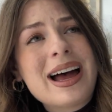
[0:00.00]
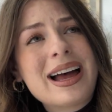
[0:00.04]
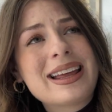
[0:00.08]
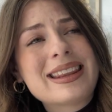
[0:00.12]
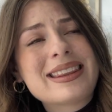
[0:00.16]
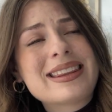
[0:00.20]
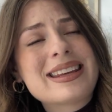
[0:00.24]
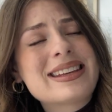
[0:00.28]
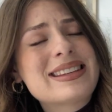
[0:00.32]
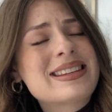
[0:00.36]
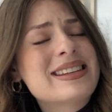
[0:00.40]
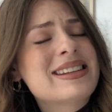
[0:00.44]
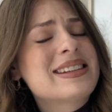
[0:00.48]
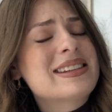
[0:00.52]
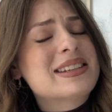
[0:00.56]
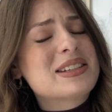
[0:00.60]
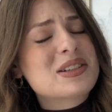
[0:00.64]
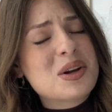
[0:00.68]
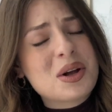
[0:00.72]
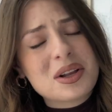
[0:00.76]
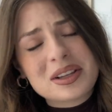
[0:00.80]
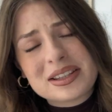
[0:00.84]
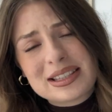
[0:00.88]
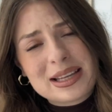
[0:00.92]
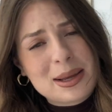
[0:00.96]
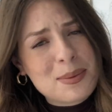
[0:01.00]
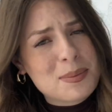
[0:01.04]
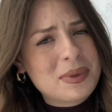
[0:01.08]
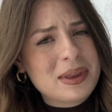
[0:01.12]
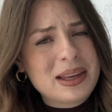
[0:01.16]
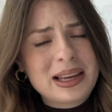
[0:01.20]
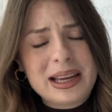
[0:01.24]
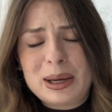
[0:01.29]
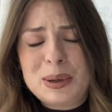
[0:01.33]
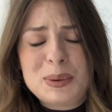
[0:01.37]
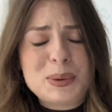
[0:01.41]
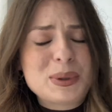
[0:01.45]
this is not
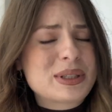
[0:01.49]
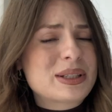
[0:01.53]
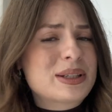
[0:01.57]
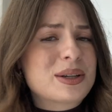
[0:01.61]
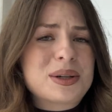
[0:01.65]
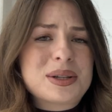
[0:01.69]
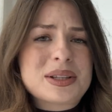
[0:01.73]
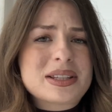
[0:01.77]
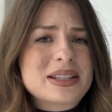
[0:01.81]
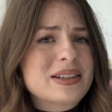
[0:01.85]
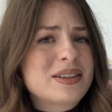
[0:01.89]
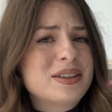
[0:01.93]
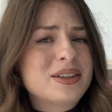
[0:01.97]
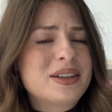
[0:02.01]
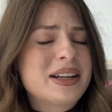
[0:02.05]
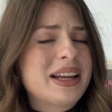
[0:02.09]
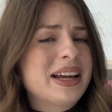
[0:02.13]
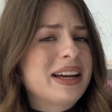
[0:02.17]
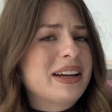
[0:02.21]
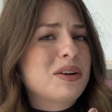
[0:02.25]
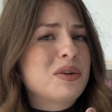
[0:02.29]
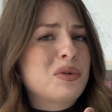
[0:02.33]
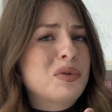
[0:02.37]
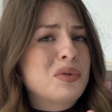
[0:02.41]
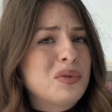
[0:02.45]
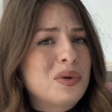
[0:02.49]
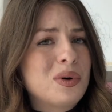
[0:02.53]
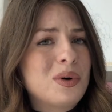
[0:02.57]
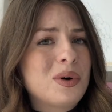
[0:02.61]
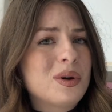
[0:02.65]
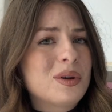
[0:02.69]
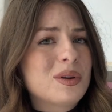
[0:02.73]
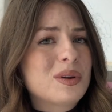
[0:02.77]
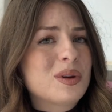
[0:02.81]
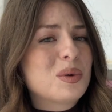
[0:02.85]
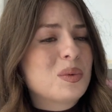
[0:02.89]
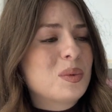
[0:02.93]
something I would consider like a
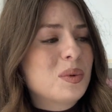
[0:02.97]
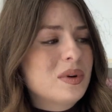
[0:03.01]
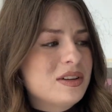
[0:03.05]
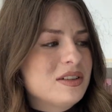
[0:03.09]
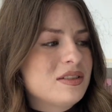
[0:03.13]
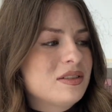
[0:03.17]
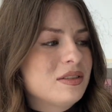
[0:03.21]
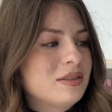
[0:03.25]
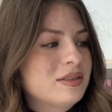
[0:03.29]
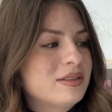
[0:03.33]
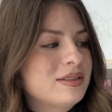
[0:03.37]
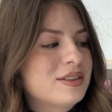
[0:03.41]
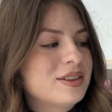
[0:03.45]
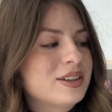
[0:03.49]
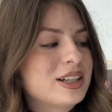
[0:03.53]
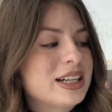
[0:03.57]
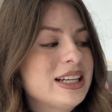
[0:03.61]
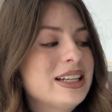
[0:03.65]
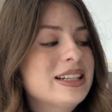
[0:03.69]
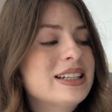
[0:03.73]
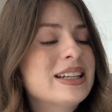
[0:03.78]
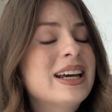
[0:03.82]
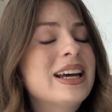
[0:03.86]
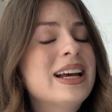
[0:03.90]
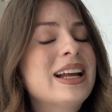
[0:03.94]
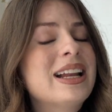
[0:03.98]
fall or winter read.